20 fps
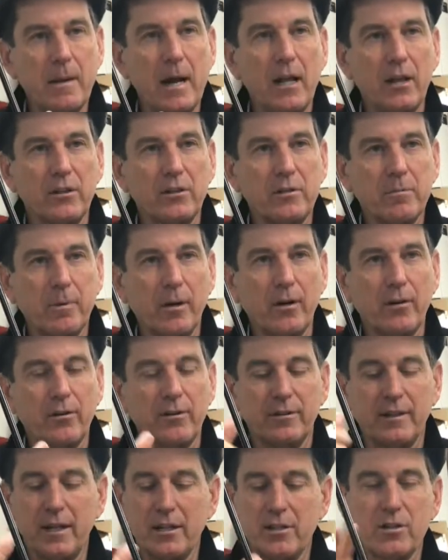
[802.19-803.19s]
balanced
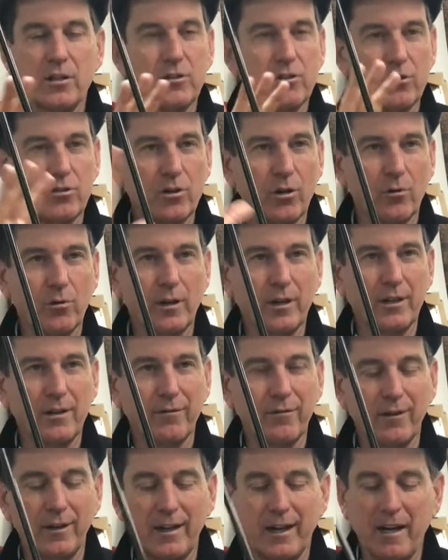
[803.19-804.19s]
putter. It's a totally
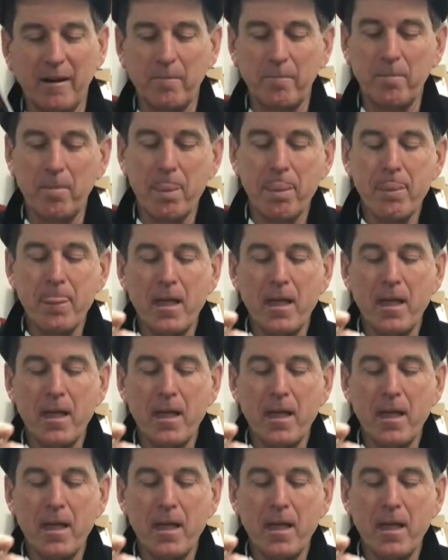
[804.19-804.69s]
different game.